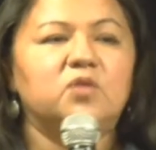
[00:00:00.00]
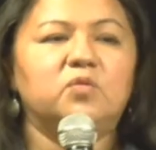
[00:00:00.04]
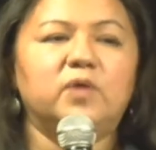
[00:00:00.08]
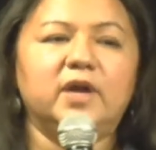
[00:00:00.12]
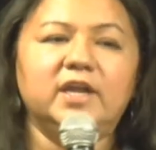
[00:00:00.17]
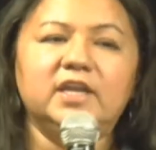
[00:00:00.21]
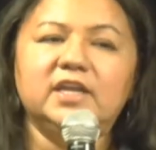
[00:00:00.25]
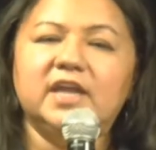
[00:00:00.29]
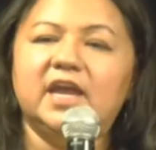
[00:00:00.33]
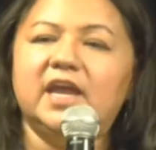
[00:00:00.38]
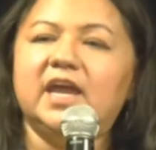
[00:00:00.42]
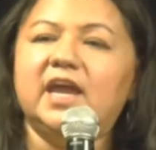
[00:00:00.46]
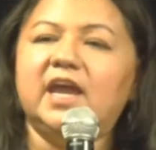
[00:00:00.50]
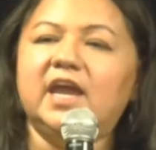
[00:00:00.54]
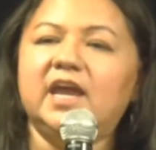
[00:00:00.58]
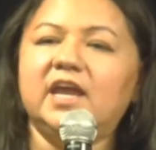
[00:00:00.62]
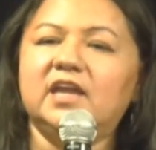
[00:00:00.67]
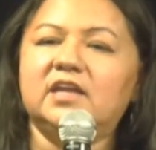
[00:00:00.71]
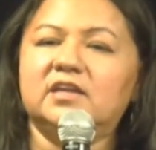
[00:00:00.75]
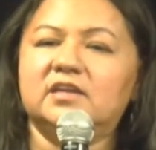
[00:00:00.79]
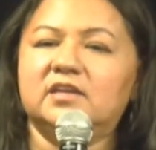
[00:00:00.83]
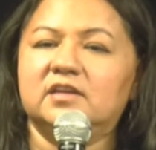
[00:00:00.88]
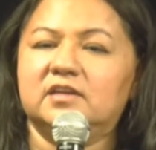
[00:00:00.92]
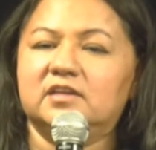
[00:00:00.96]
When they
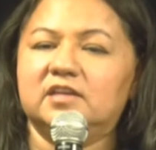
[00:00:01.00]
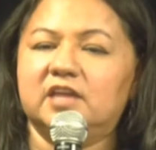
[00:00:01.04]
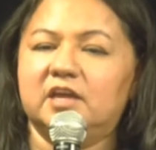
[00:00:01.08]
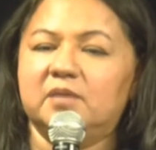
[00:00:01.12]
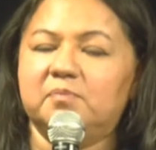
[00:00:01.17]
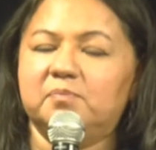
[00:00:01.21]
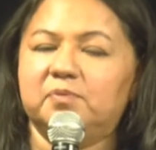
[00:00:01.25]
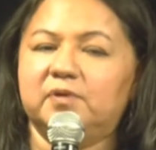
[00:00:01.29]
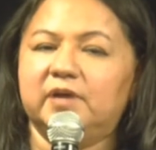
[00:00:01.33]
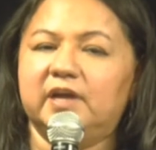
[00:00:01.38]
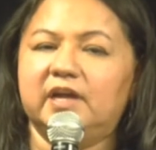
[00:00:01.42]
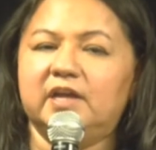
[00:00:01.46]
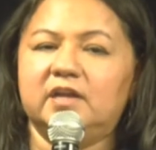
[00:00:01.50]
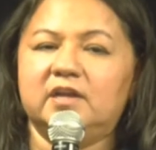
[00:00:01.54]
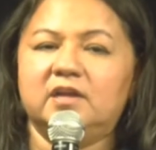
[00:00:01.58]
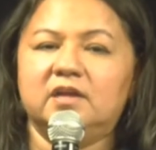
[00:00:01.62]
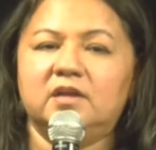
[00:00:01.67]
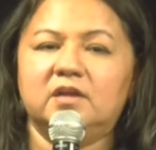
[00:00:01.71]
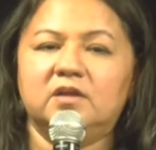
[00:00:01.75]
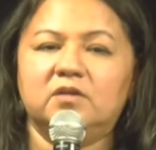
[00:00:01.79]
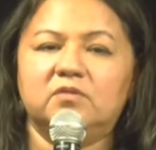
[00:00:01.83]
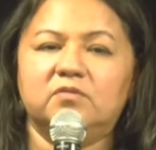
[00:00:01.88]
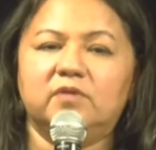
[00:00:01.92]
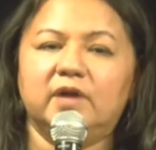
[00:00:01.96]
ate, they prayed.
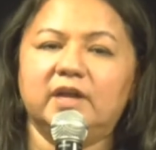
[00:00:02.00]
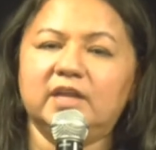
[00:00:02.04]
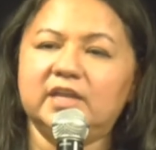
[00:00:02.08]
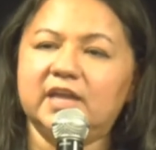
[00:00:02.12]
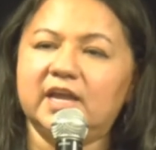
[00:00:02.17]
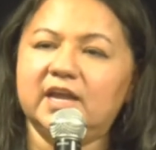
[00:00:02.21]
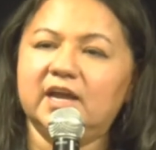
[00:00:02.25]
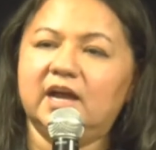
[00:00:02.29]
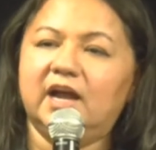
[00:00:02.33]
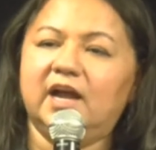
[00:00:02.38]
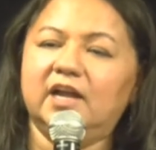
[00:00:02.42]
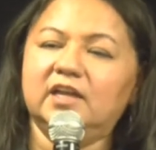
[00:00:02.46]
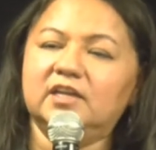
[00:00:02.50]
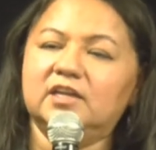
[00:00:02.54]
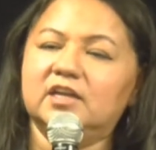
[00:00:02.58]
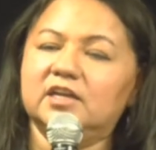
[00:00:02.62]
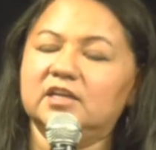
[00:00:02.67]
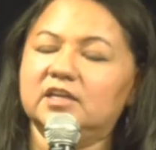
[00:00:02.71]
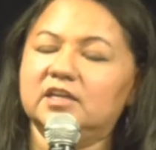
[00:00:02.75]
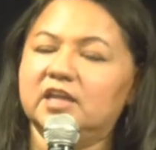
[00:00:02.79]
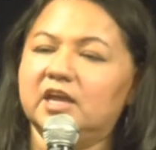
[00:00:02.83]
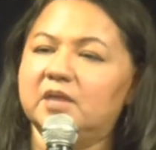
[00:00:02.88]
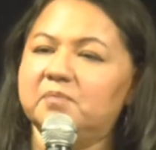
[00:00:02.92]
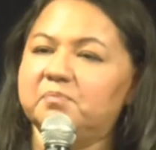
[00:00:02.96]
When they
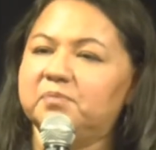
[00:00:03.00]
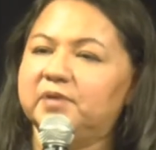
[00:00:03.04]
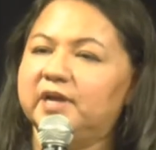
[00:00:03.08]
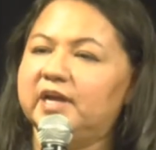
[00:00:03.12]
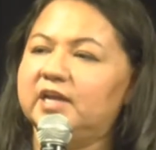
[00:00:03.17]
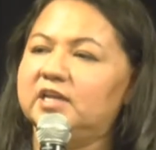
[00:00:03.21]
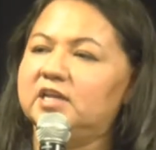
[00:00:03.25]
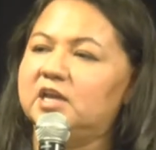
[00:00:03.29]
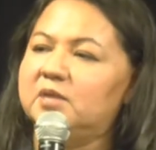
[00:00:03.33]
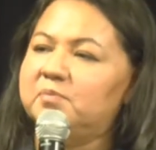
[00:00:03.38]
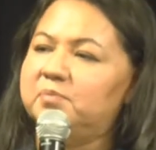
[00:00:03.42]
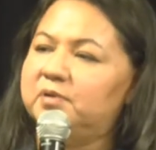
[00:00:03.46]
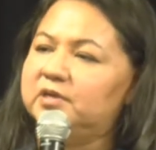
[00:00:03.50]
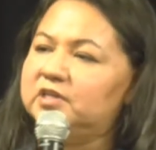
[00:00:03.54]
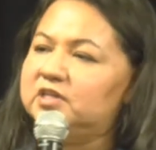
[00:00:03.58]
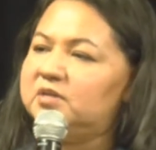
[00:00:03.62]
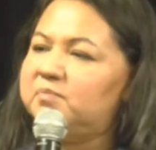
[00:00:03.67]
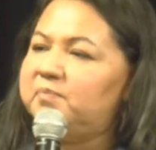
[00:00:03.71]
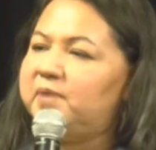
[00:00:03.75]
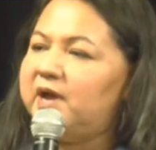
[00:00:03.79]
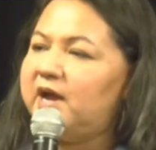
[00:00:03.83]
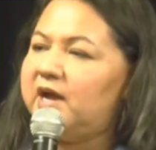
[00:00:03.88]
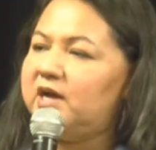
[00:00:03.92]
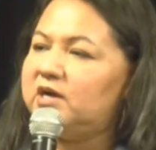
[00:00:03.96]
hunted, they prayed, they put
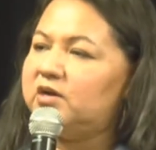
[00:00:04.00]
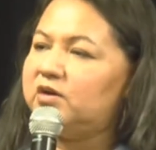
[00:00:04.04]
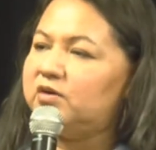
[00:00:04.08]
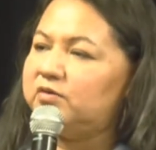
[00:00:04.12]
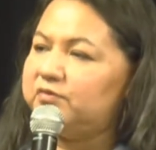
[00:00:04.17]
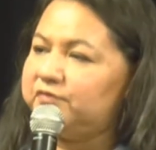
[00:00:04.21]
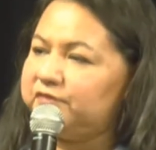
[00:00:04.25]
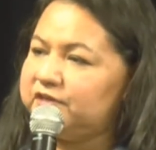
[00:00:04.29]
tobacco,